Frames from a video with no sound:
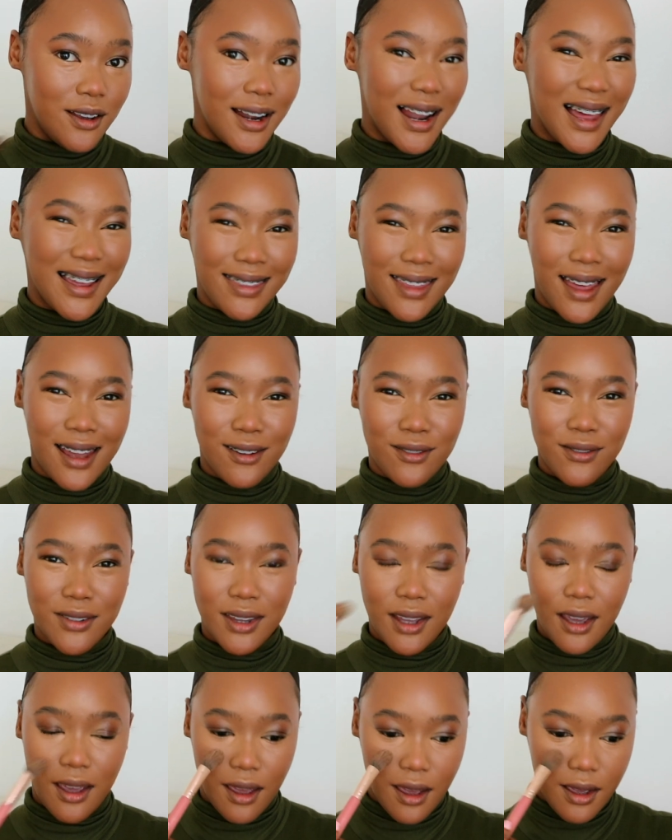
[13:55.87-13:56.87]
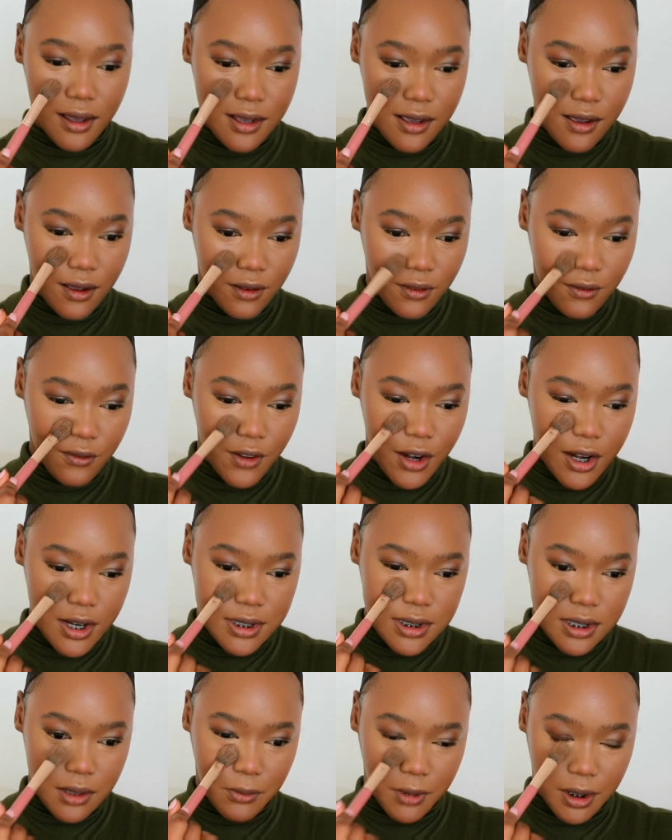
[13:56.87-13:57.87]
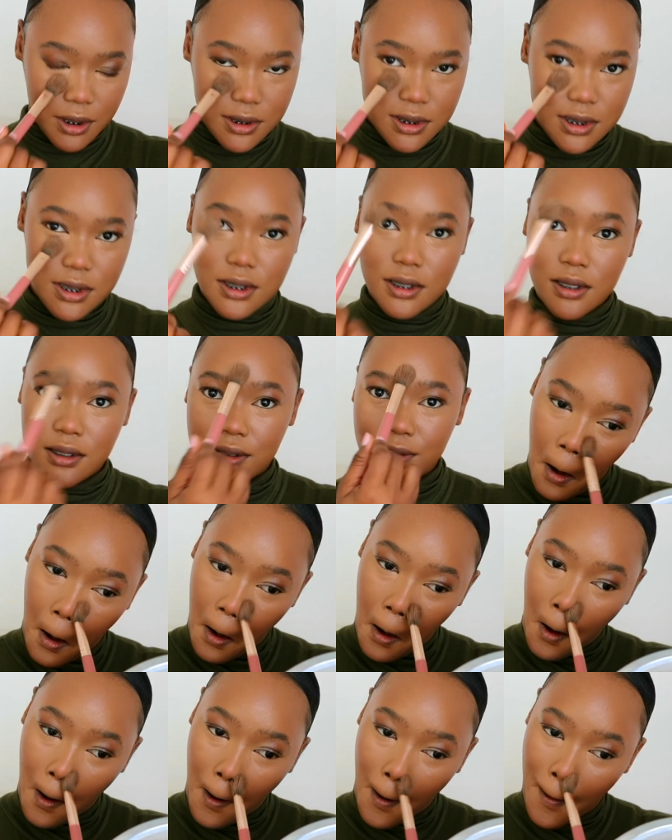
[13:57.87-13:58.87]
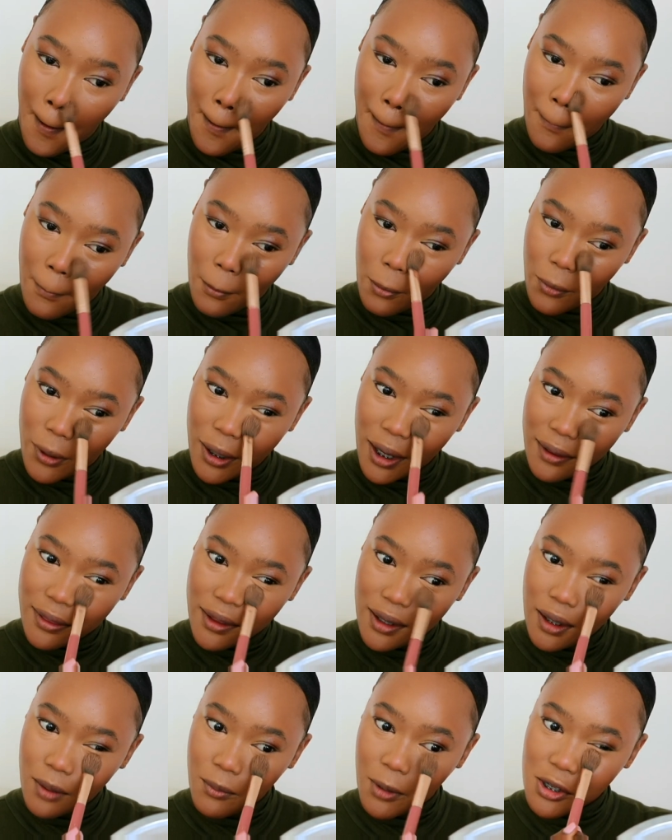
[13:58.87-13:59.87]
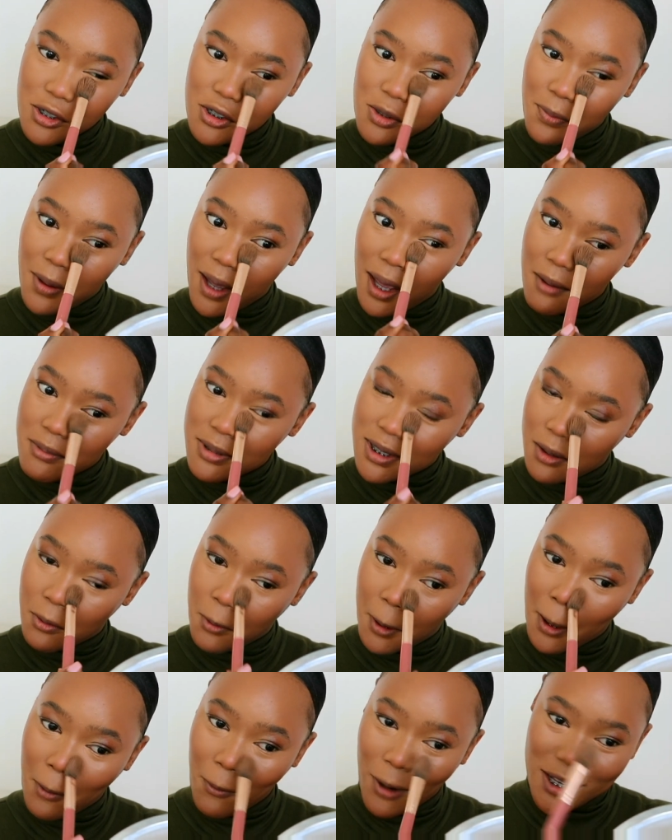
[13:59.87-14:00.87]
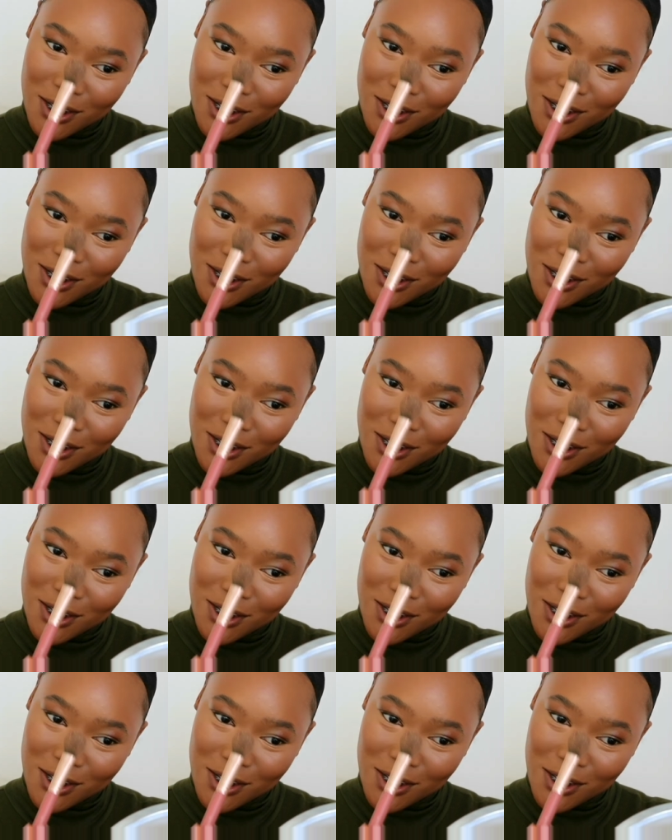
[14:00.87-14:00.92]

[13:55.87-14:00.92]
that over there. Very seamless. When I think about you babes and what I